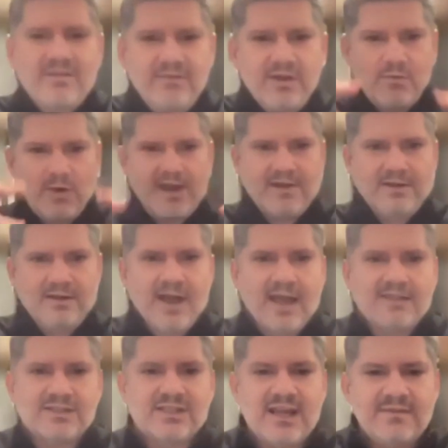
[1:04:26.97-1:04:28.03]
everywhere,
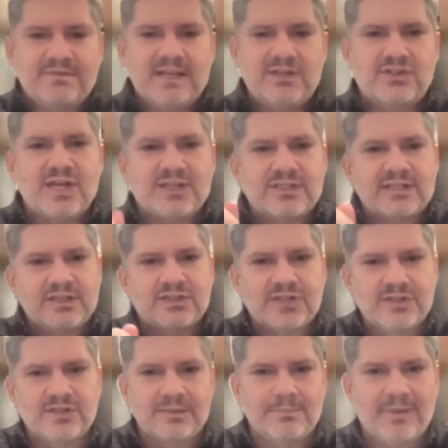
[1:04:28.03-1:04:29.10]
not safety just in
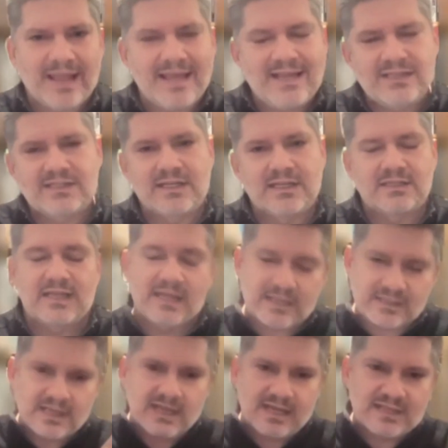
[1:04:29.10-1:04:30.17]
certain places,
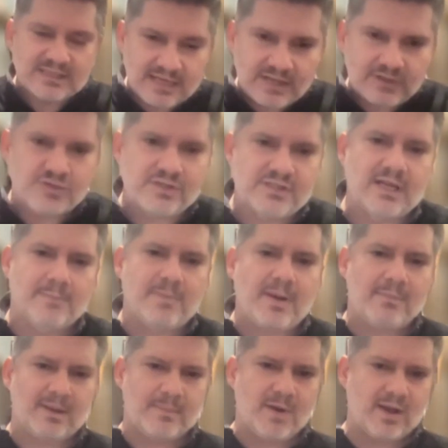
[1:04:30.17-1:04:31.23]
is an interesting
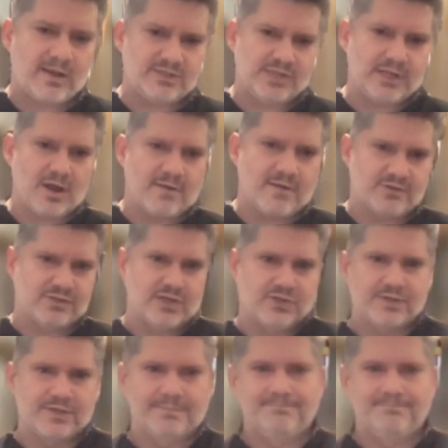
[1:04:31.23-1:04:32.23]
public policy conversation.